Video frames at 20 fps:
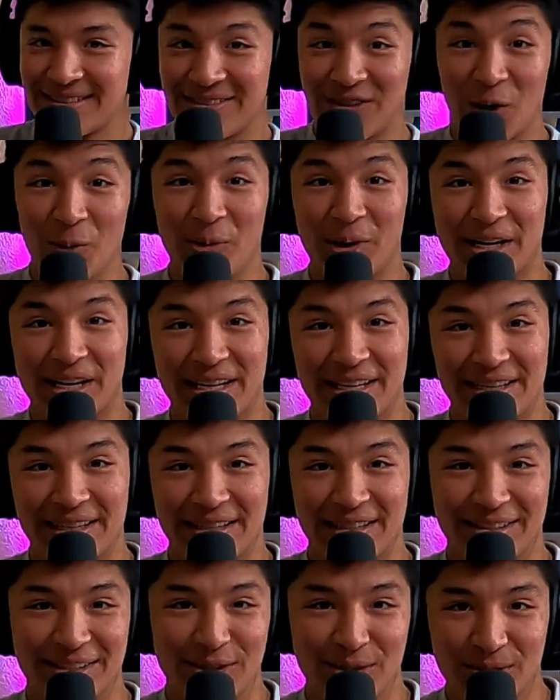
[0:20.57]
nobody,
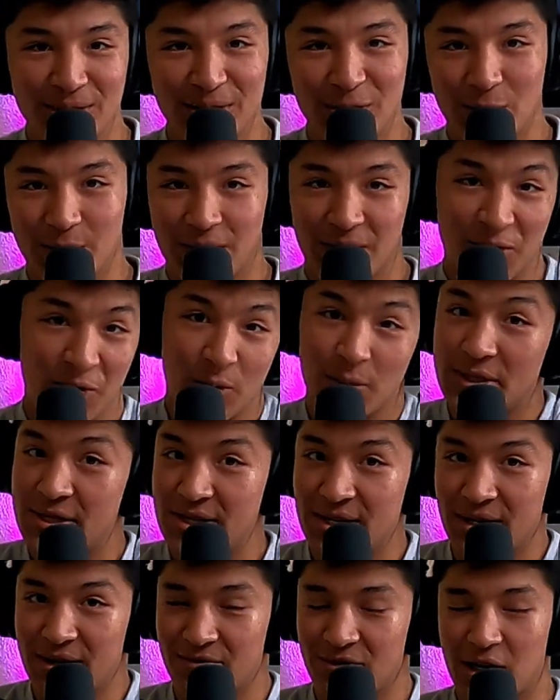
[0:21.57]
literally nobody, nobody
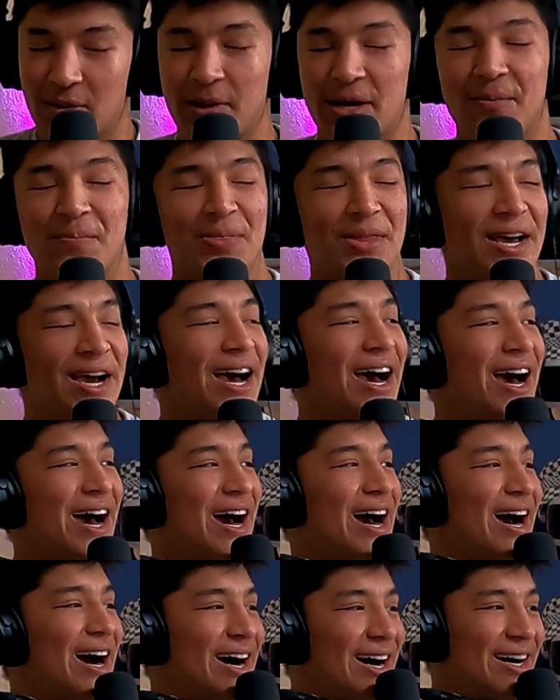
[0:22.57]
sitting in front of me,
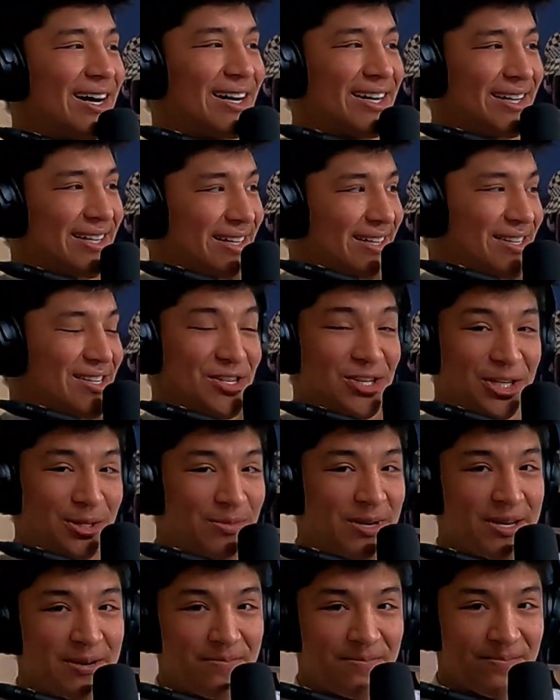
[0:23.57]
uh,
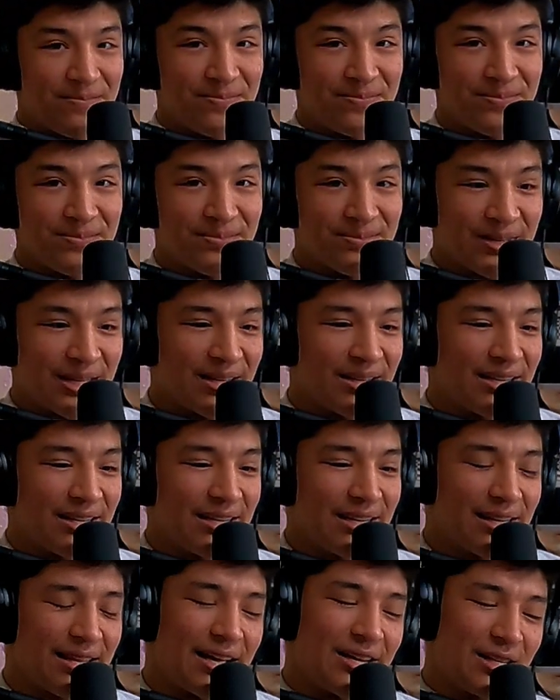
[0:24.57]
just me,
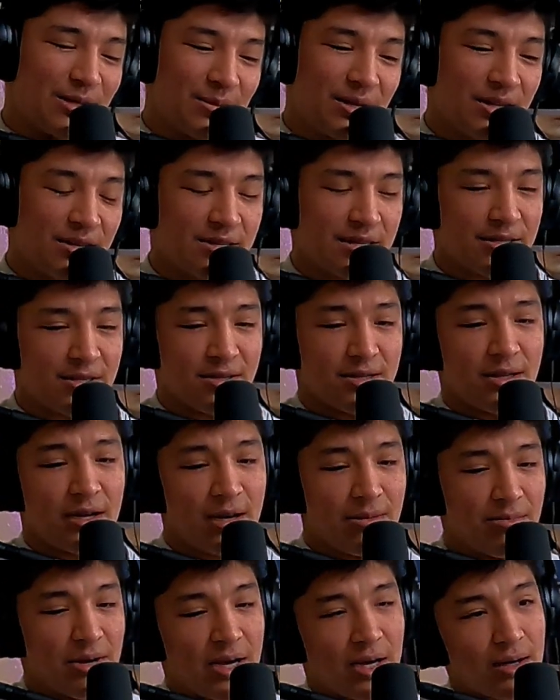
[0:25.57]
and that is because I just
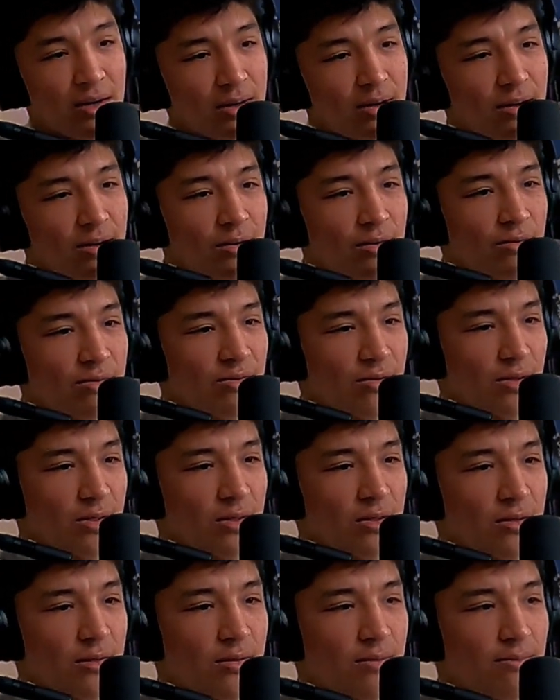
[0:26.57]
got back
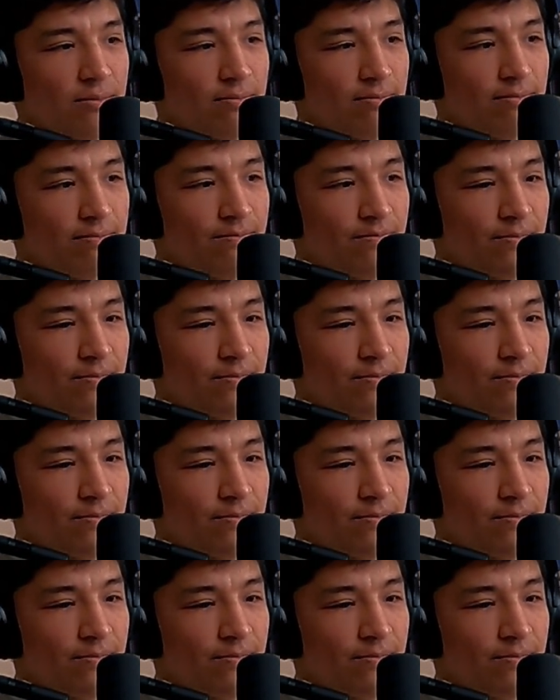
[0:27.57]
from